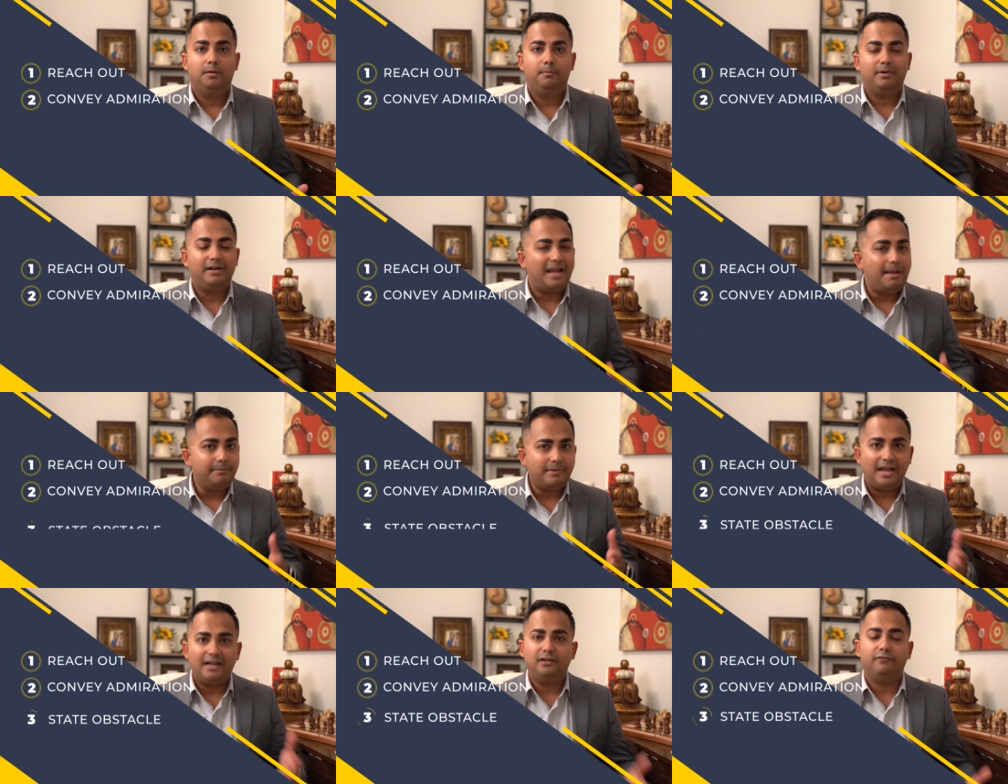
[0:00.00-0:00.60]
but
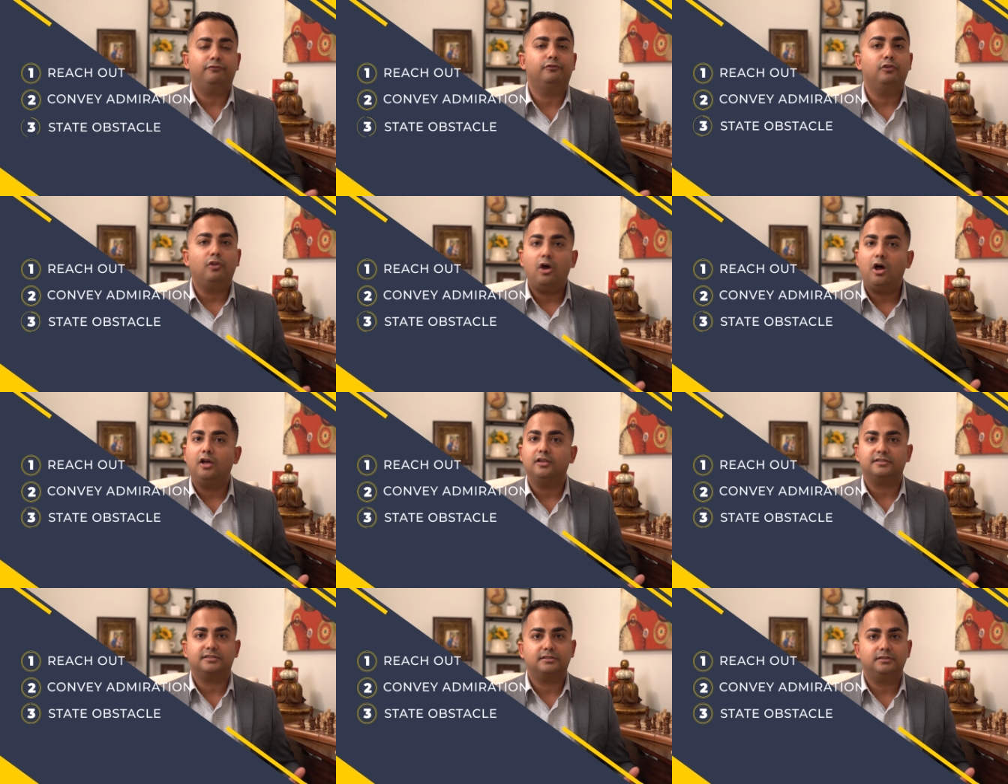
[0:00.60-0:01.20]
I'm kind of
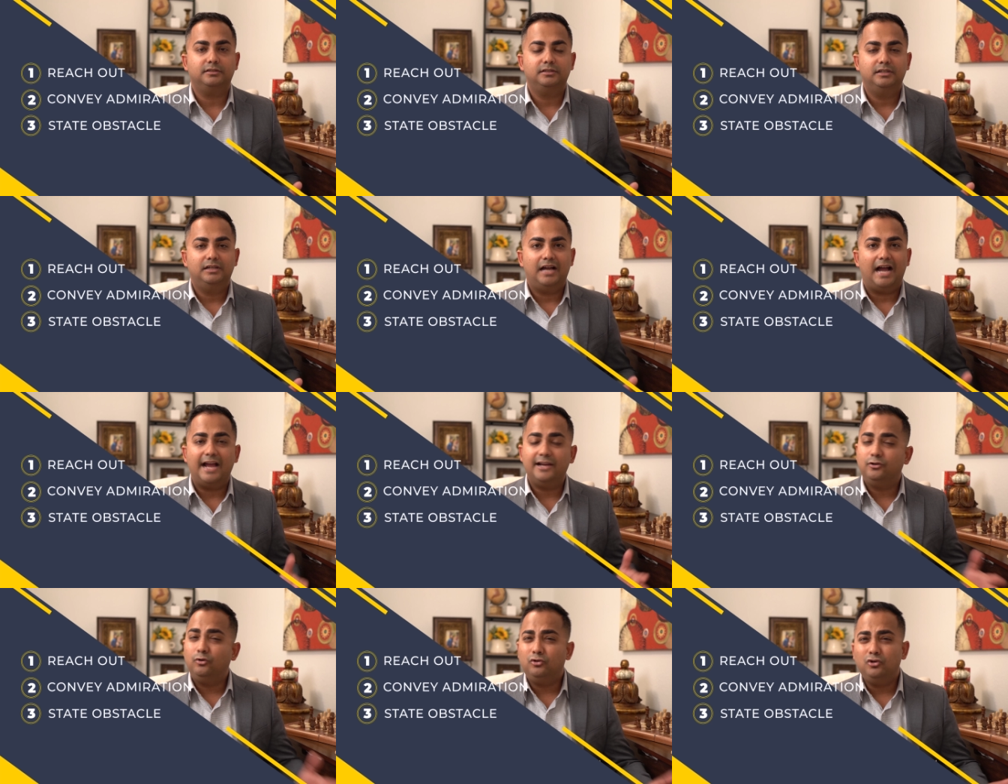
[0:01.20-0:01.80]
lost.
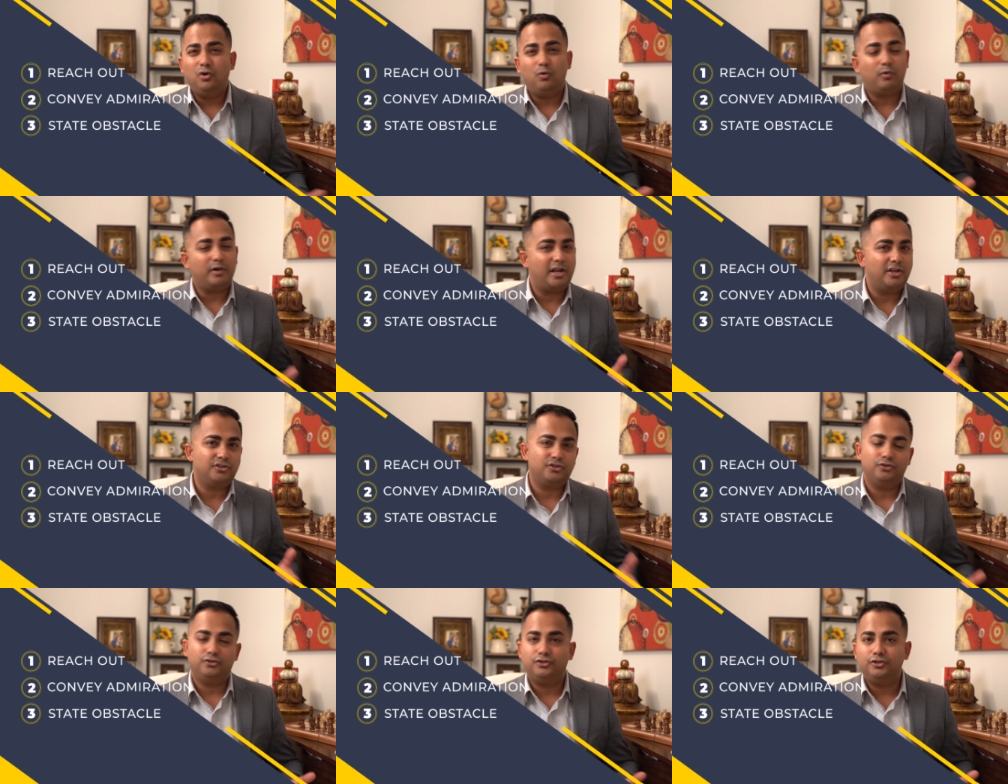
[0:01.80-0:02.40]
I don't know what
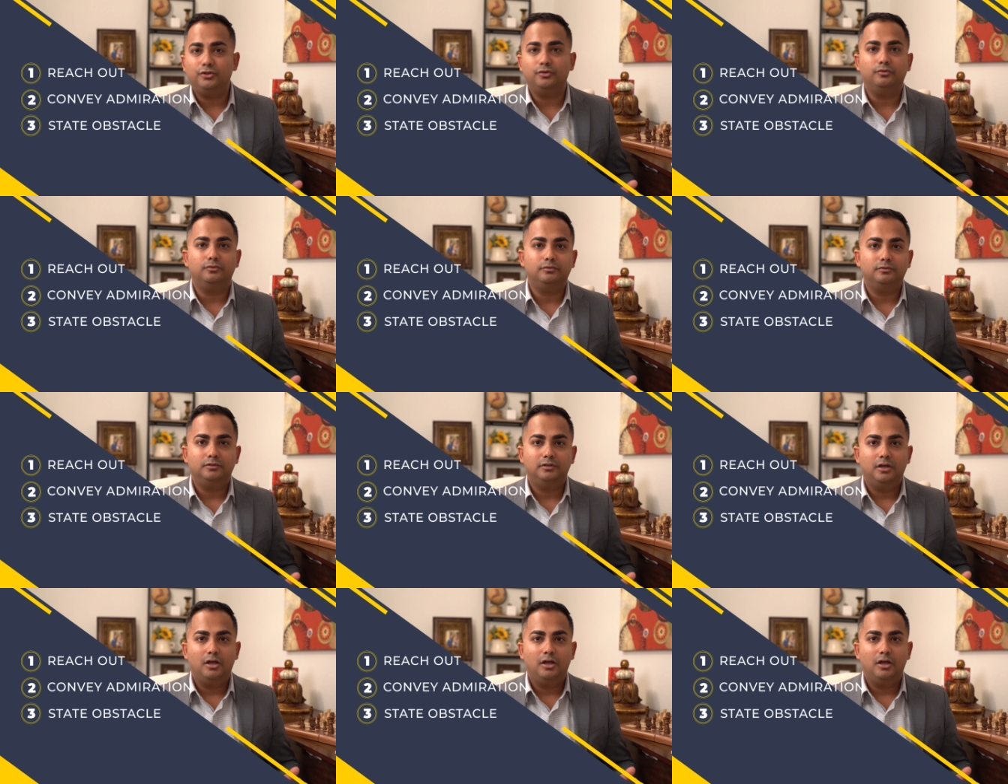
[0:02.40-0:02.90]
I should do.